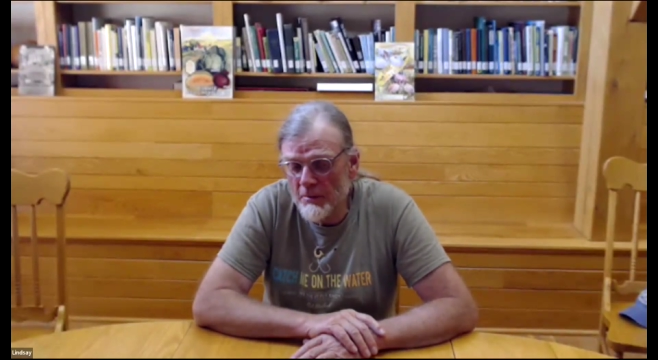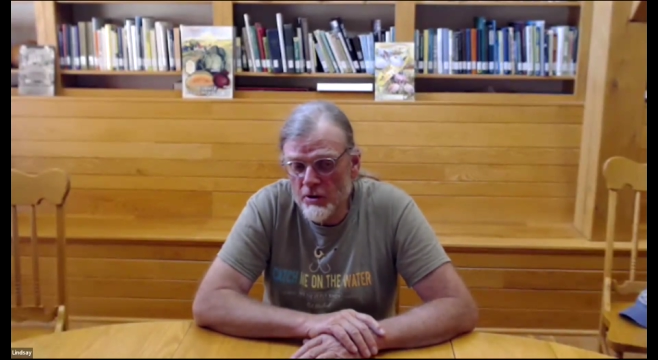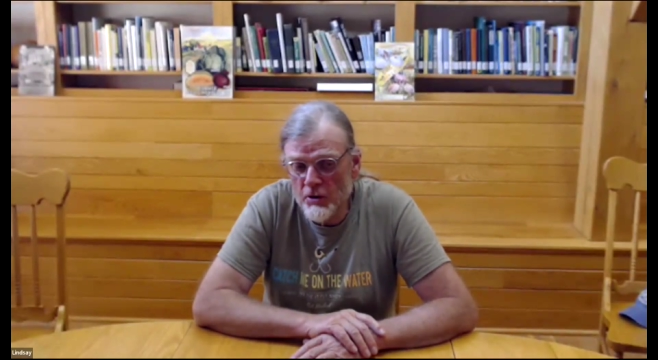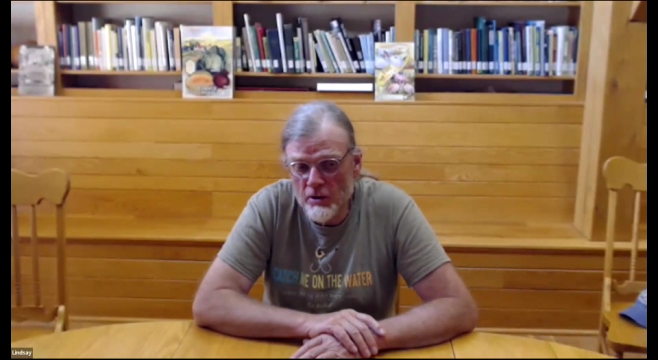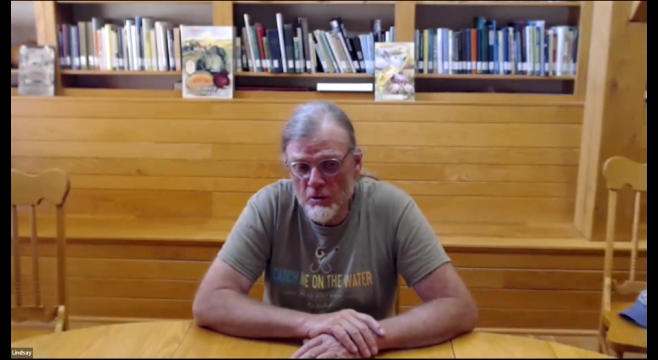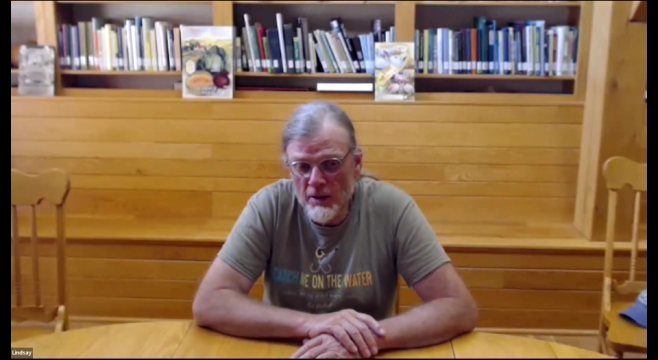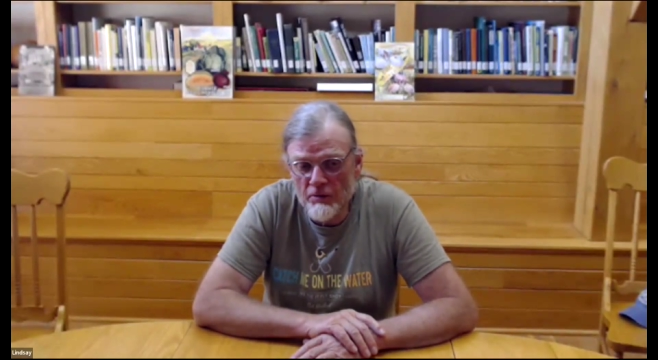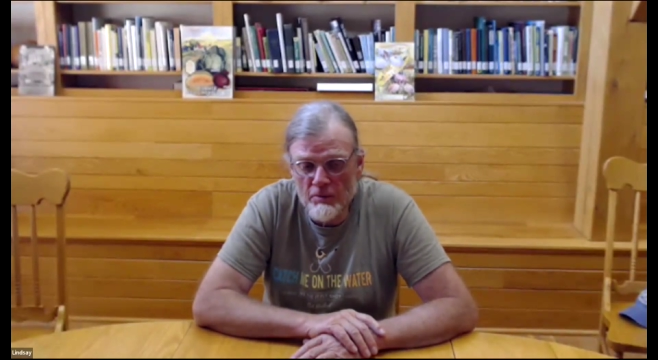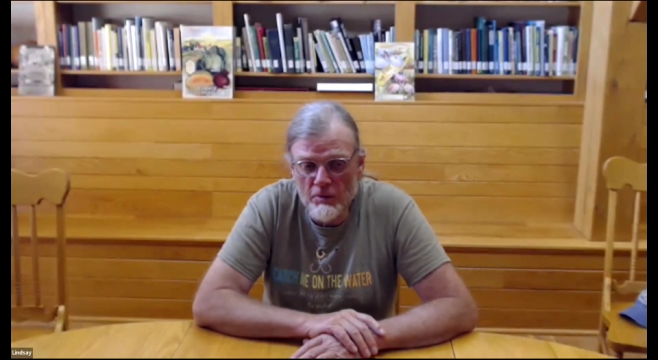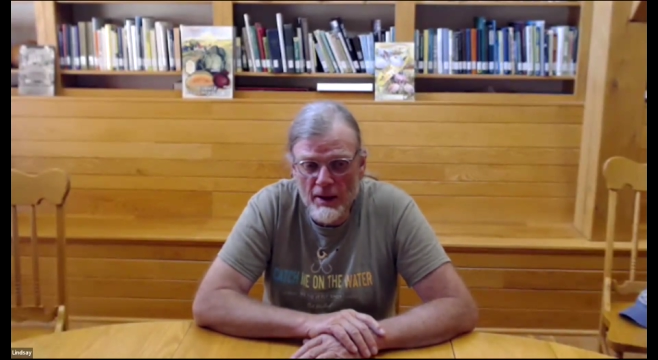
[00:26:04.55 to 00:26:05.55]
material away
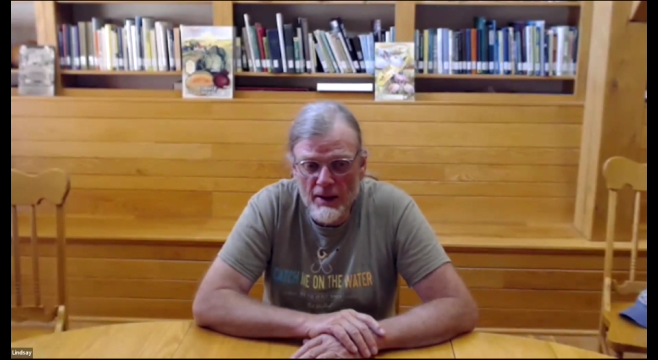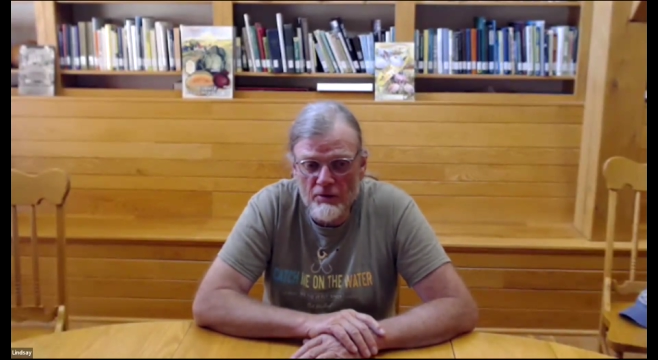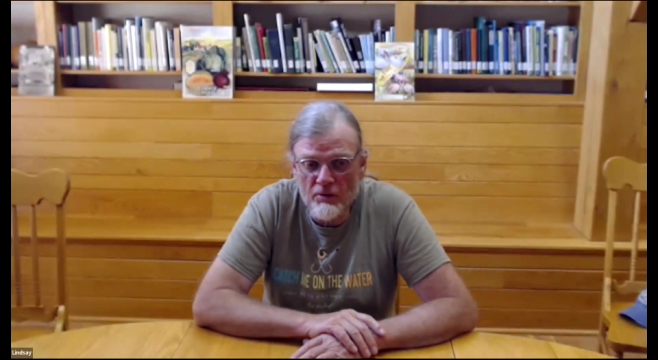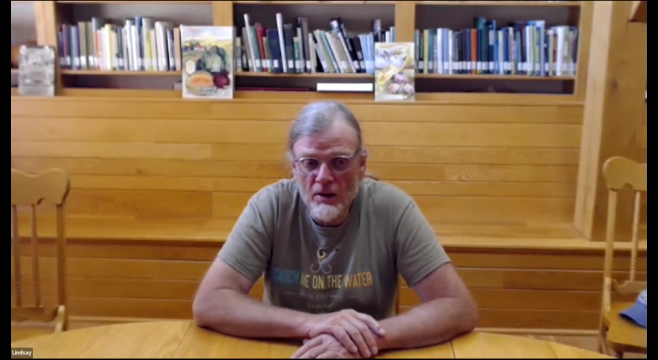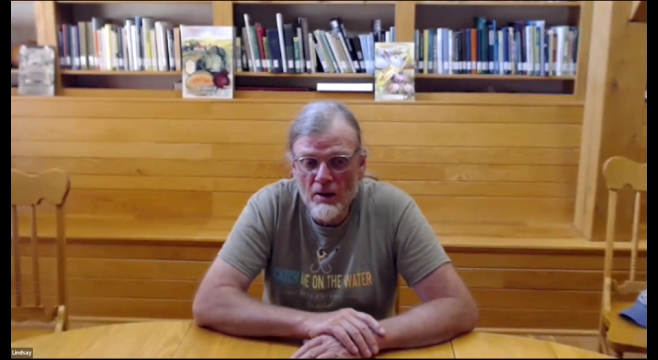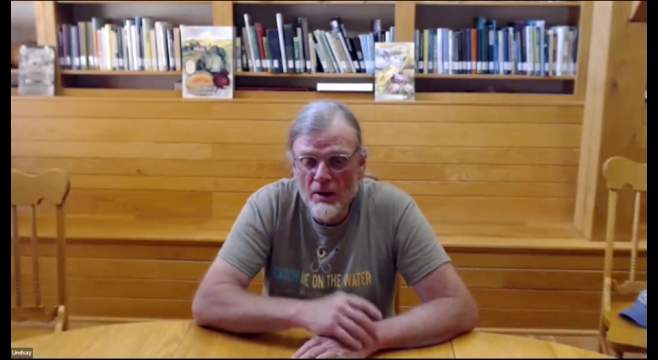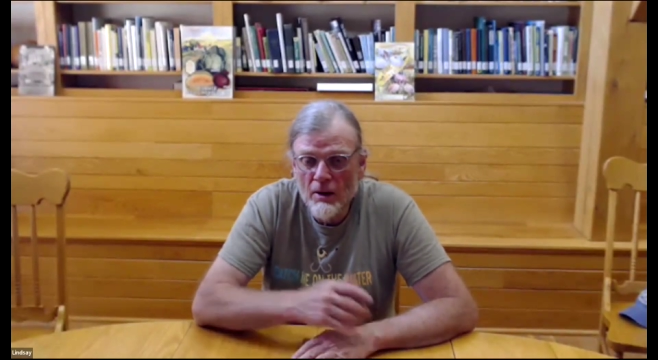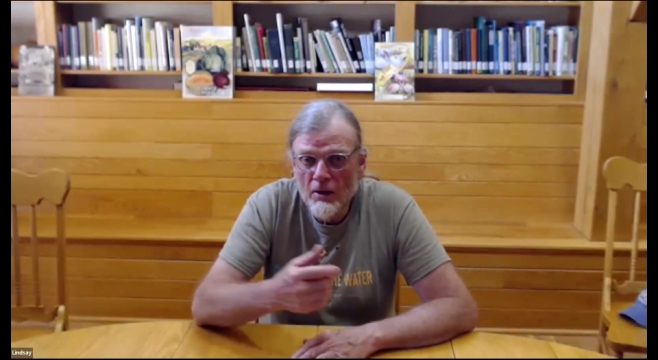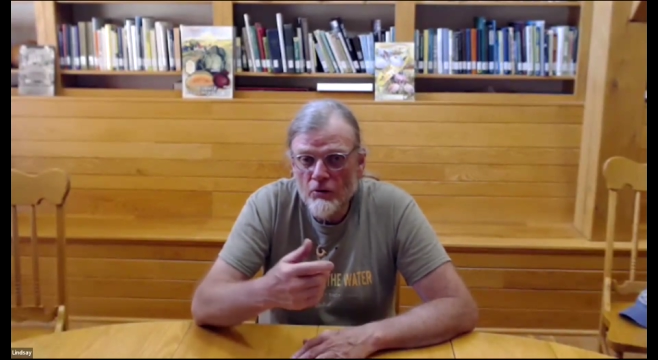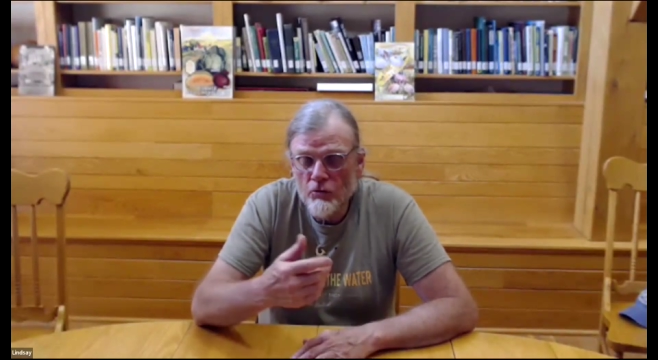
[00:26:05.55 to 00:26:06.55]
from the base
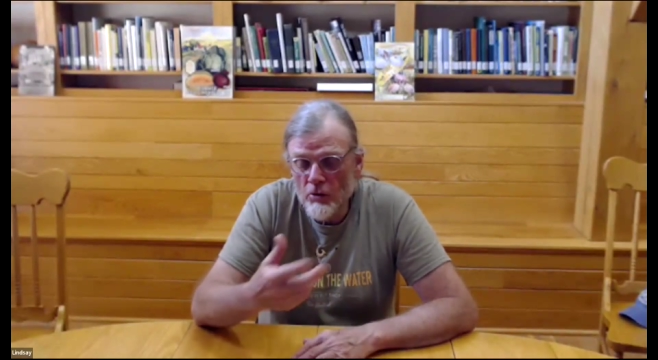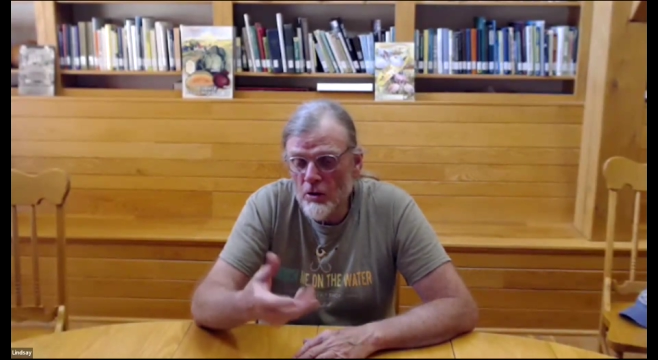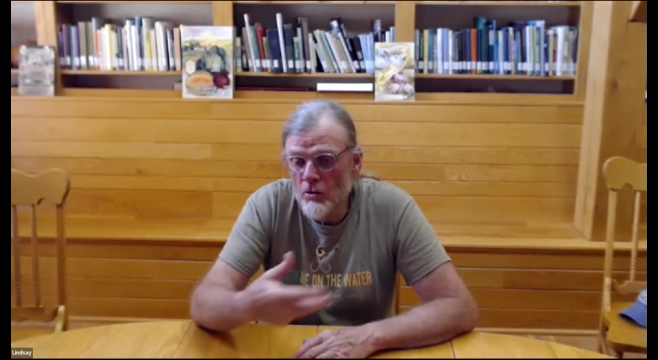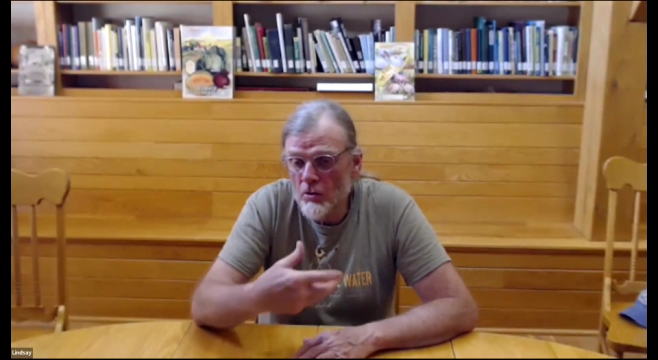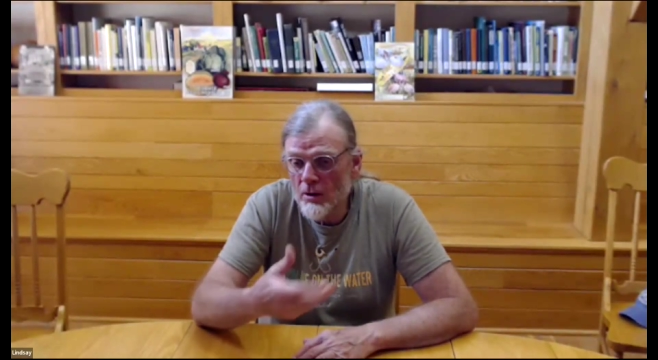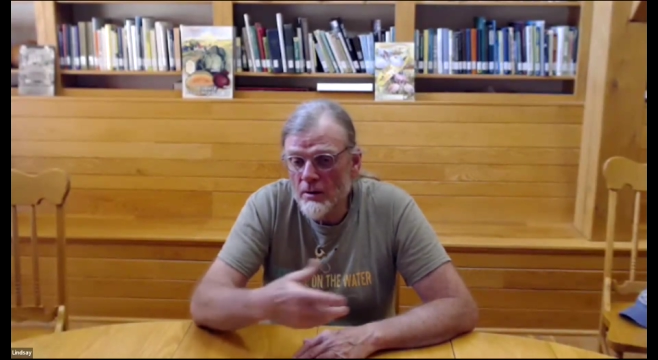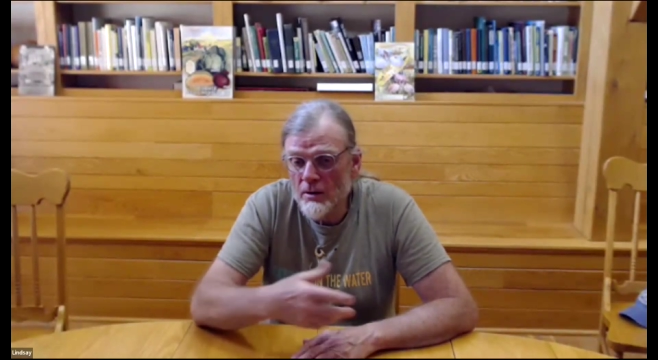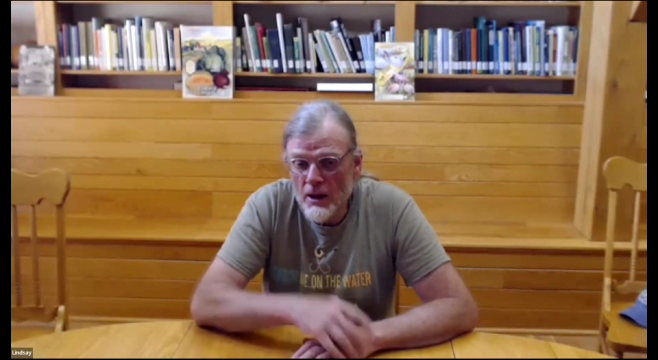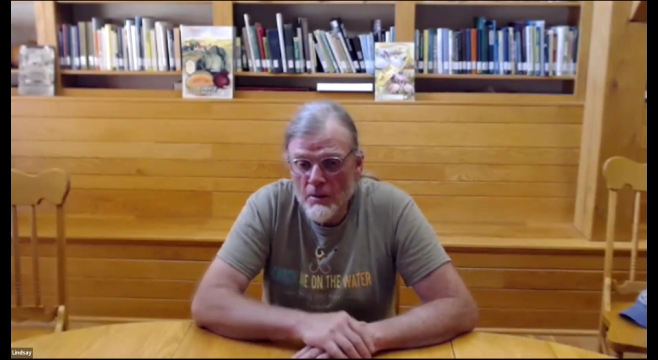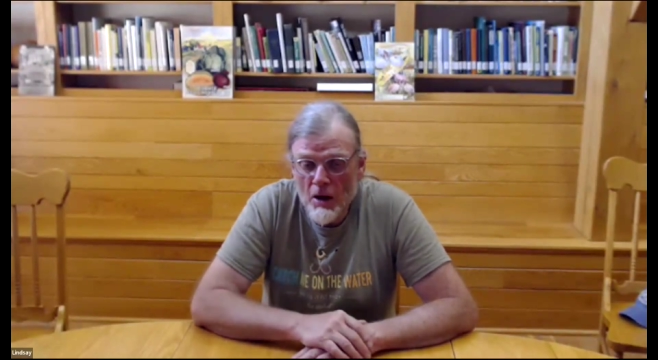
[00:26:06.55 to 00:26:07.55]
so that you can then
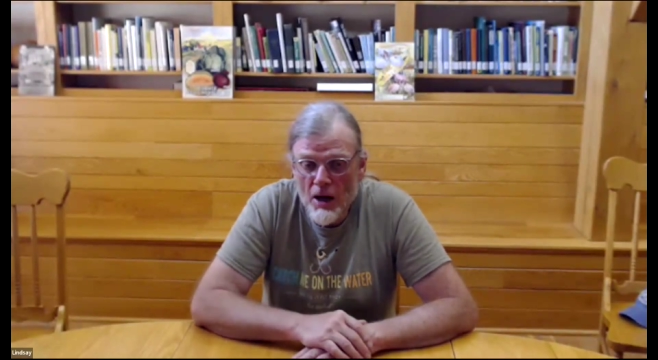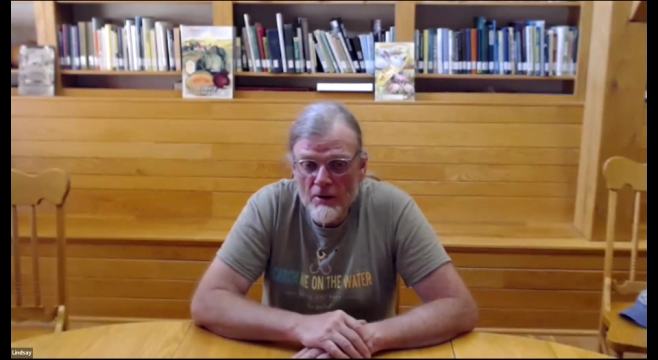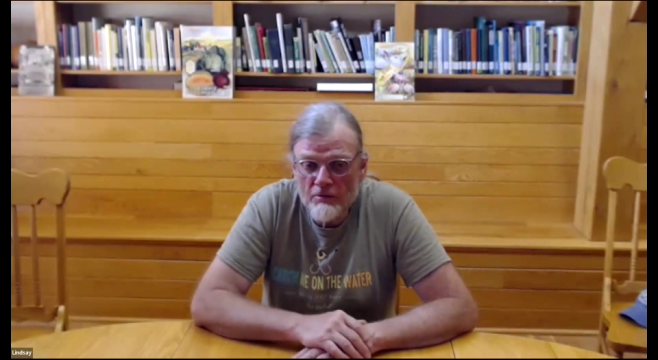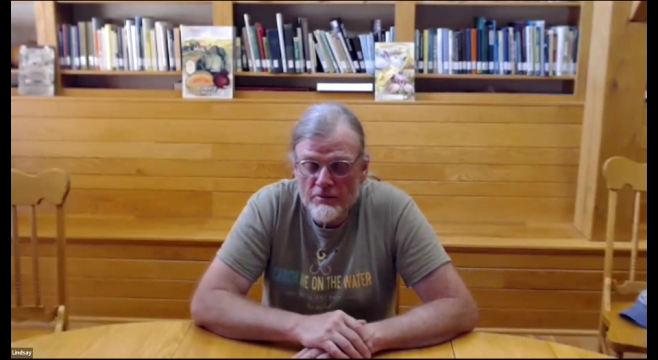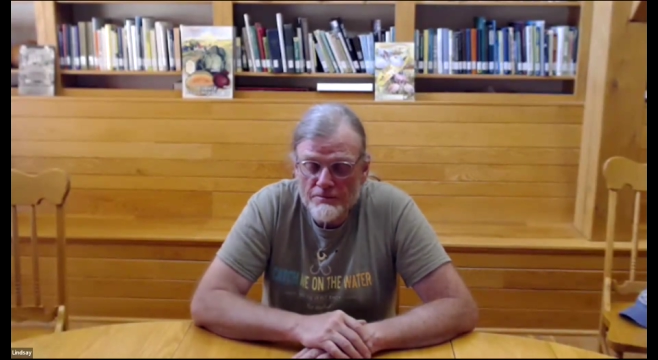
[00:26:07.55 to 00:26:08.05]
cut them off.